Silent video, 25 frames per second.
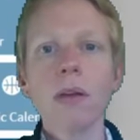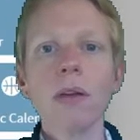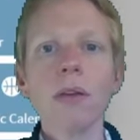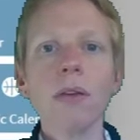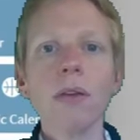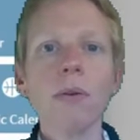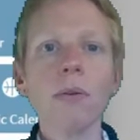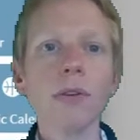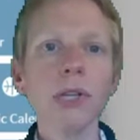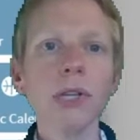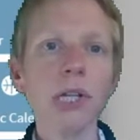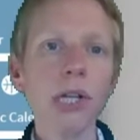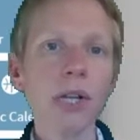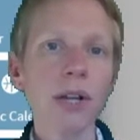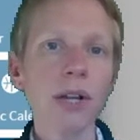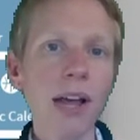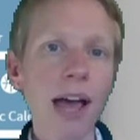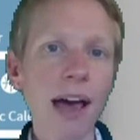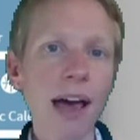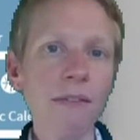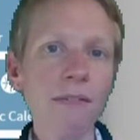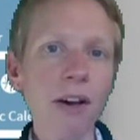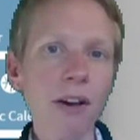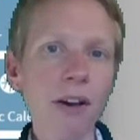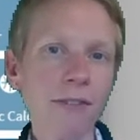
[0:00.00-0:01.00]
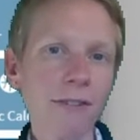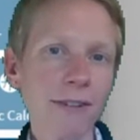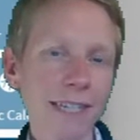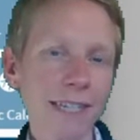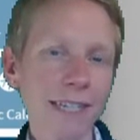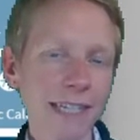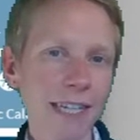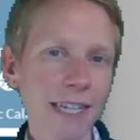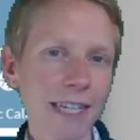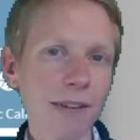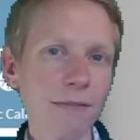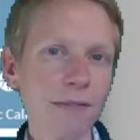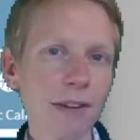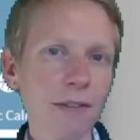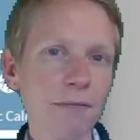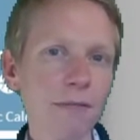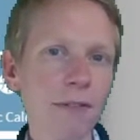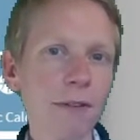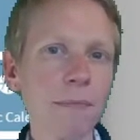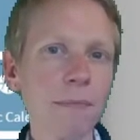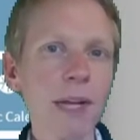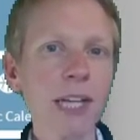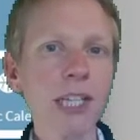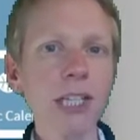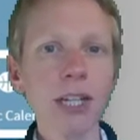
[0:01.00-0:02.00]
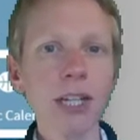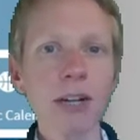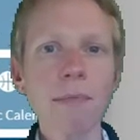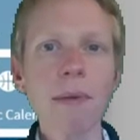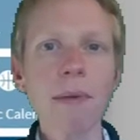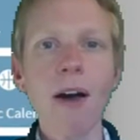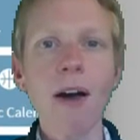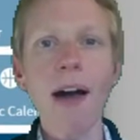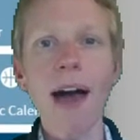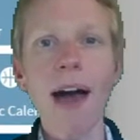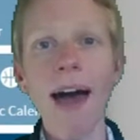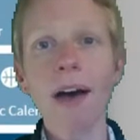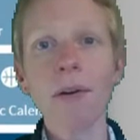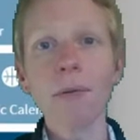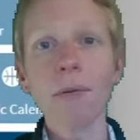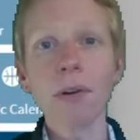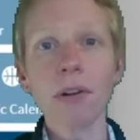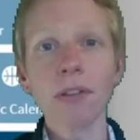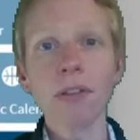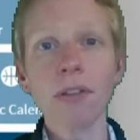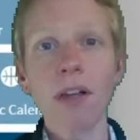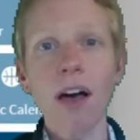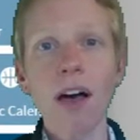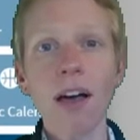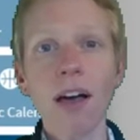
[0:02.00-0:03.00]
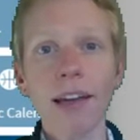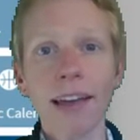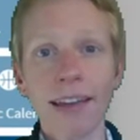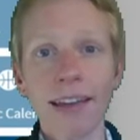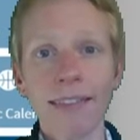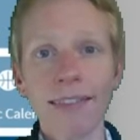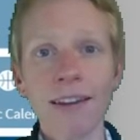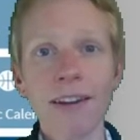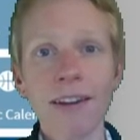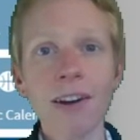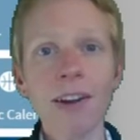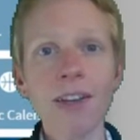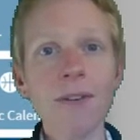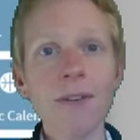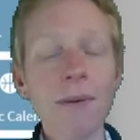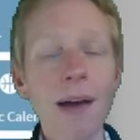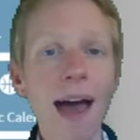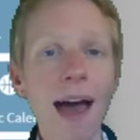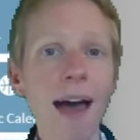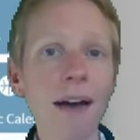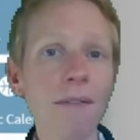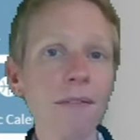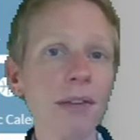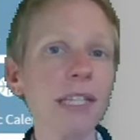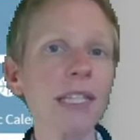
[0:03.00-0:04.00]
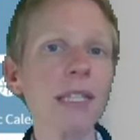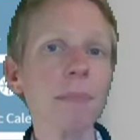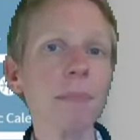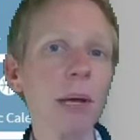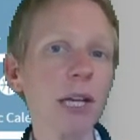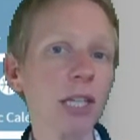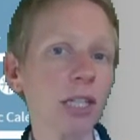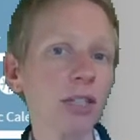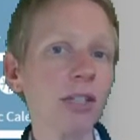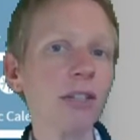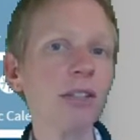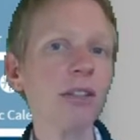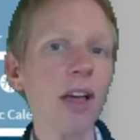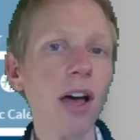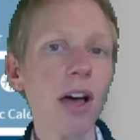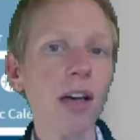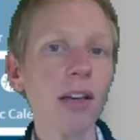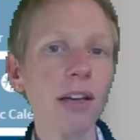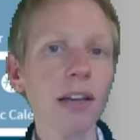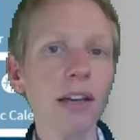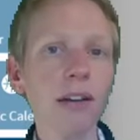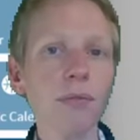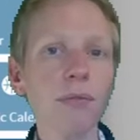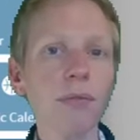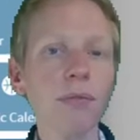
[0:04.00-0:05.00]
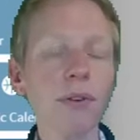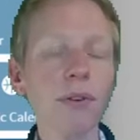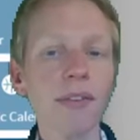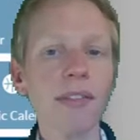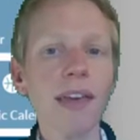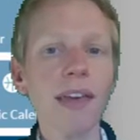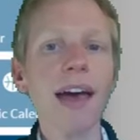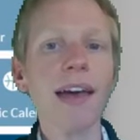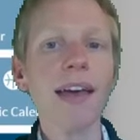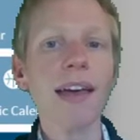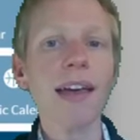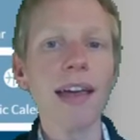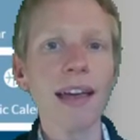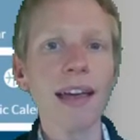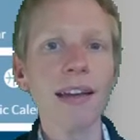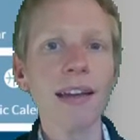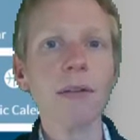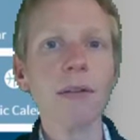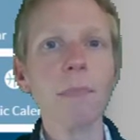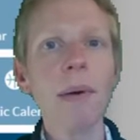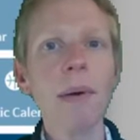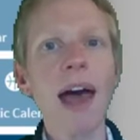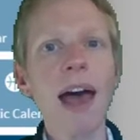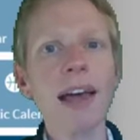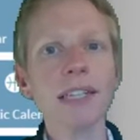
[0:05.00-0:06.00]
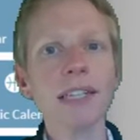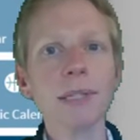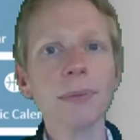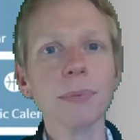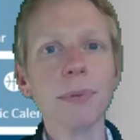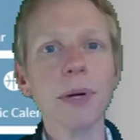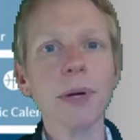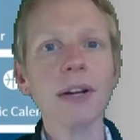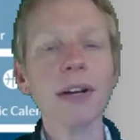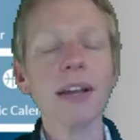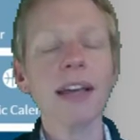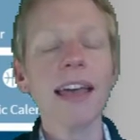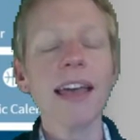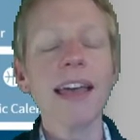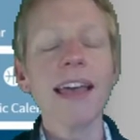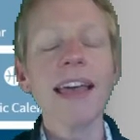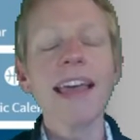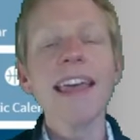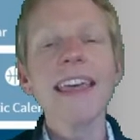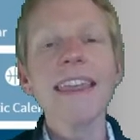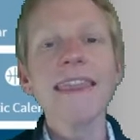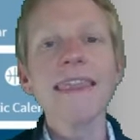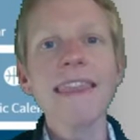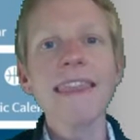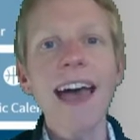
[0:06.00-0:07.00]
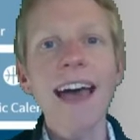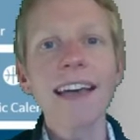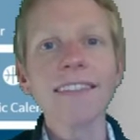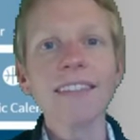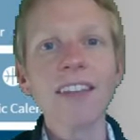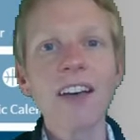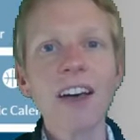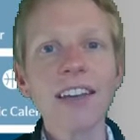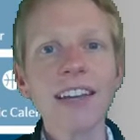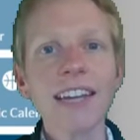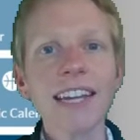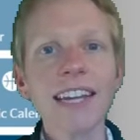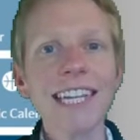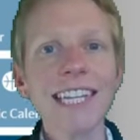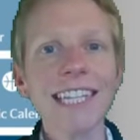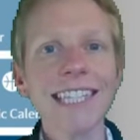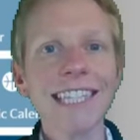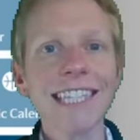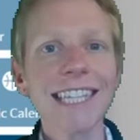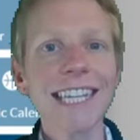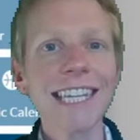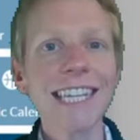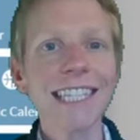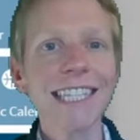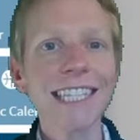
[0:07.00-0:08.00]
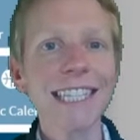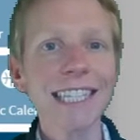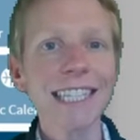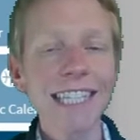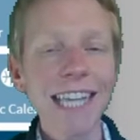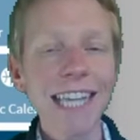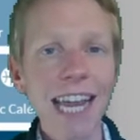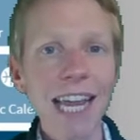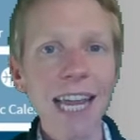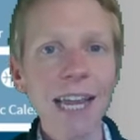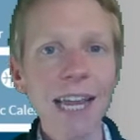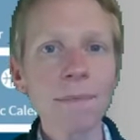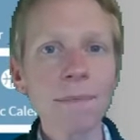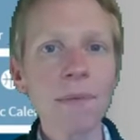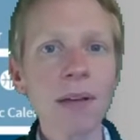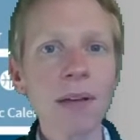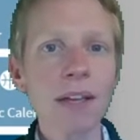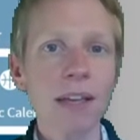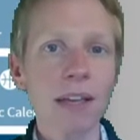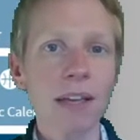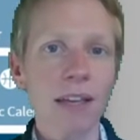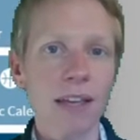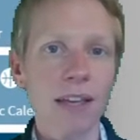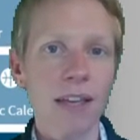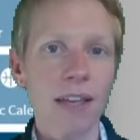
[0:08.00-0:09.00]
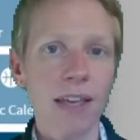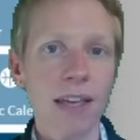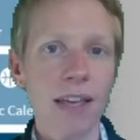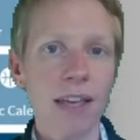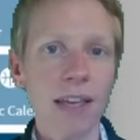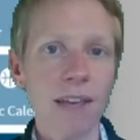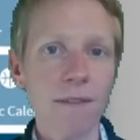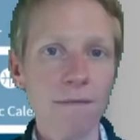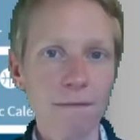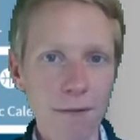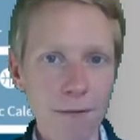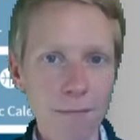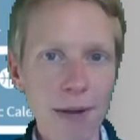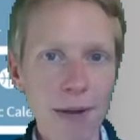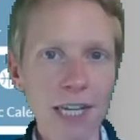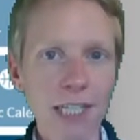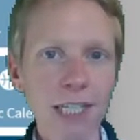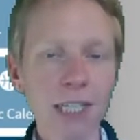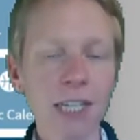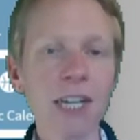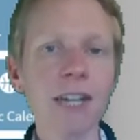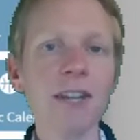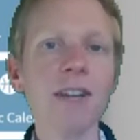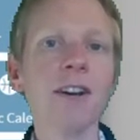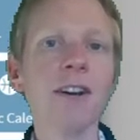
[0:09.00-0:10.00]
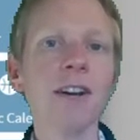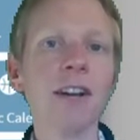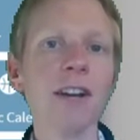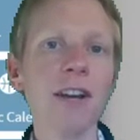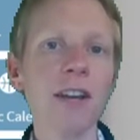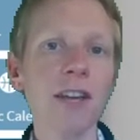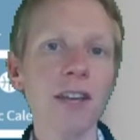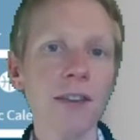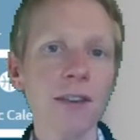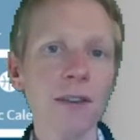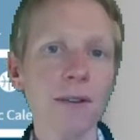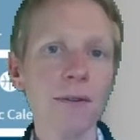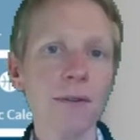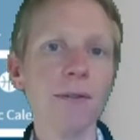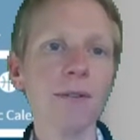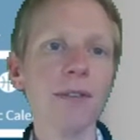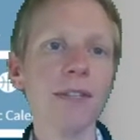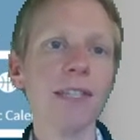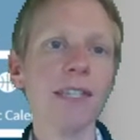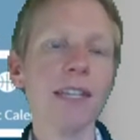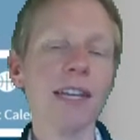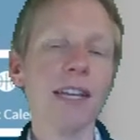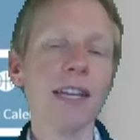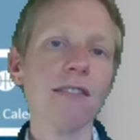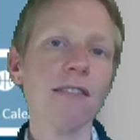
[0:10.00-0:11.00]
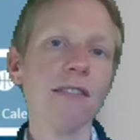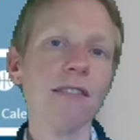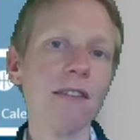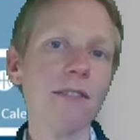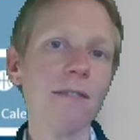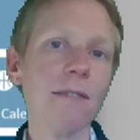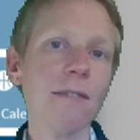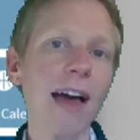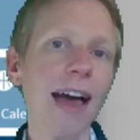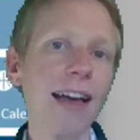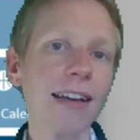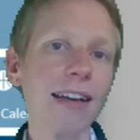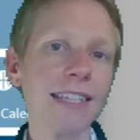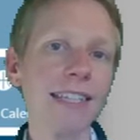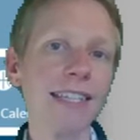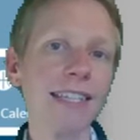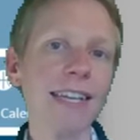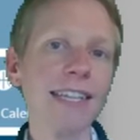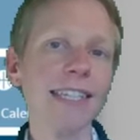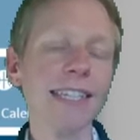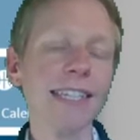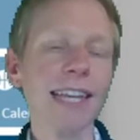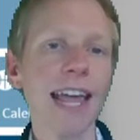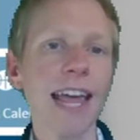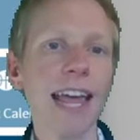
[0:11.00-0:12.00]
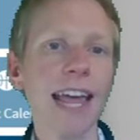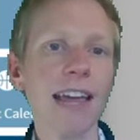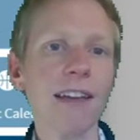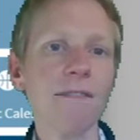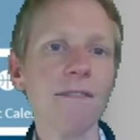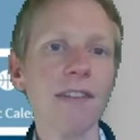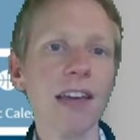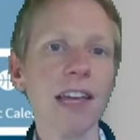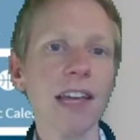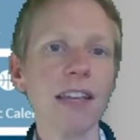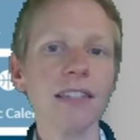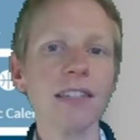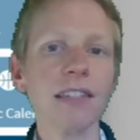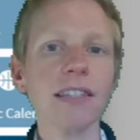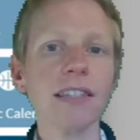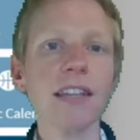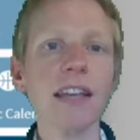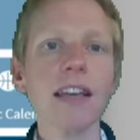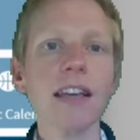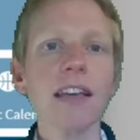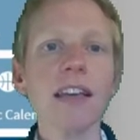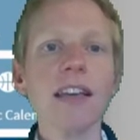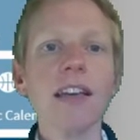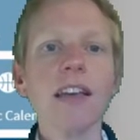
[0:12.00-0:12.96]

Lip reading: You should have all received information about how to log in there. You have a special login for that and password. That login is the same information you're going to use to access Canvas.